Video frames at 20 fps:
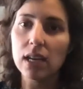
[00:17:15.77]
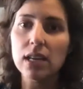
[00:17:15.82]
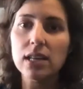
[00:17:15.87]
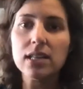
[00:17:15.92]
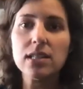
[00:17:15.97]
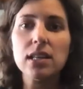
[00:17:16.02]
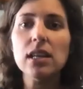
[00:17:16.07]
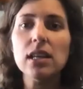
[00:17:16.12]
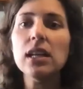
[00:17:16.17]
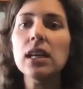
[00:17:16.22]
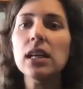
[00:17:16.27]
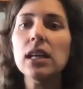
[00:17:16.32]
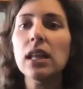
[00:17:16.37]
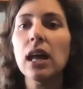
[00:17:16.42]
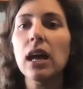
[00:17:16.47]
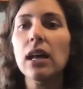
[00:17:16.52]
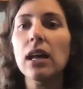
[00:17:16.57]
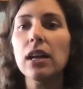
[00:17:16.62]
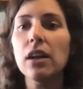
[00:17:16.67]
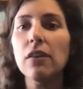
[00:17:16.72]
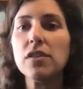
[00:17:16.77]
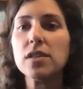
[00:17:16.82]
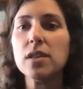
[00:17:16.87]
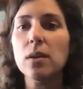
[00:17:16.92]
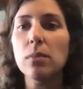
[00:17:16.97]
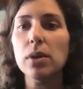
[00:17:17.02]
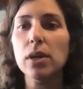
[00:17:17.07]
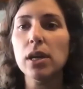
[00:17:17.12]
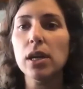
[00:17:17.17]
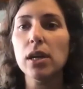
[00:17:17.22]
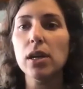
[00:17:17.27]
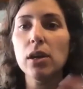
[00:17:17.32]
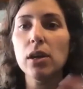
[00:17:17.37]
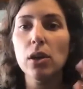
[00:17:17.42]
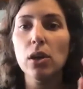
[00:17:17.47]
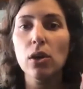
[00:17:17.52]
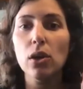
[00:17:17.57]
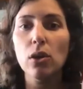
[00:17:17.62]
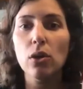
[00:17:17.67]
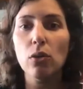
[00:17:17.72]
seeing that if somebody
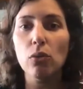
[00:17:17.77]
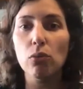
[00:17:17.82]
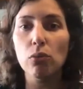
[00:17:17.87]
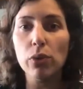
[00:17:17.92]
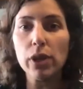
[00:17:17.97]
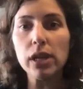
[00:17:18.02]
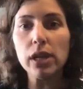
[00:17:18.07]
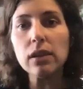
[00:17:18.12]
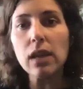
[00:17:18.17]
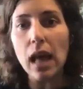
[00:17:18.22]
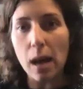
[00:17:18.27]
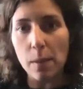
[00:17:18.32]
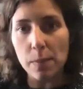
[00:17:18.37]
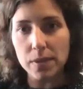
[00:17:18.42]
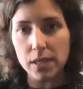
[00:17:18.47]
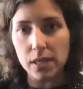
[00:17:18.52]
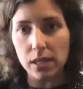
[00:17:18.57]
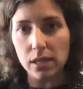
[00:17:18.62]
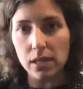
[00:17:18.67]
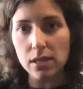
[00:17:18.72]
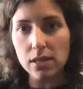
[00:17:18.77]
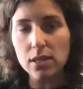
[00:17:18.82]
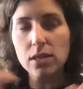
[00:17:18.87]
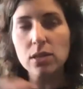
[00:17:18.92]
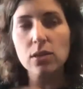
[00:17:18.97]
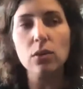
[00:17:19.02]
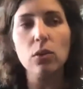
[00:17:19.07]
relapses,